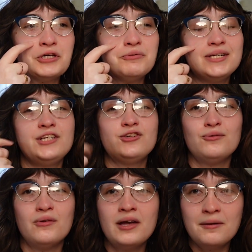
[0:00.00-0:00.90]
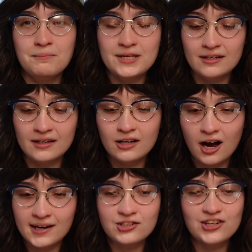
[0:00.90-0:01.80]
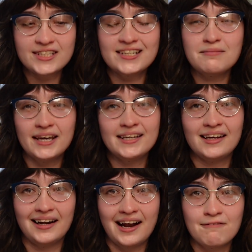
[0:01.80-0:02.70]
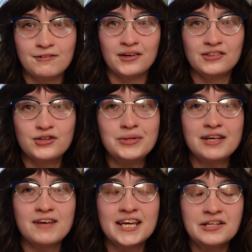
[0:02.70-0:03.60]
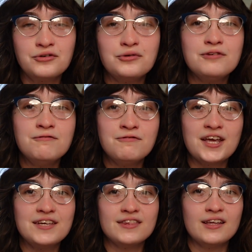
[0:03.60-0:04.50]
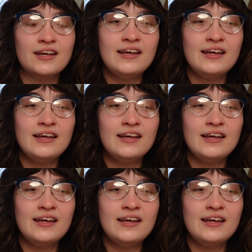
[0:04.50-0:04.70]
You need to be consciously making an effort to give a good faith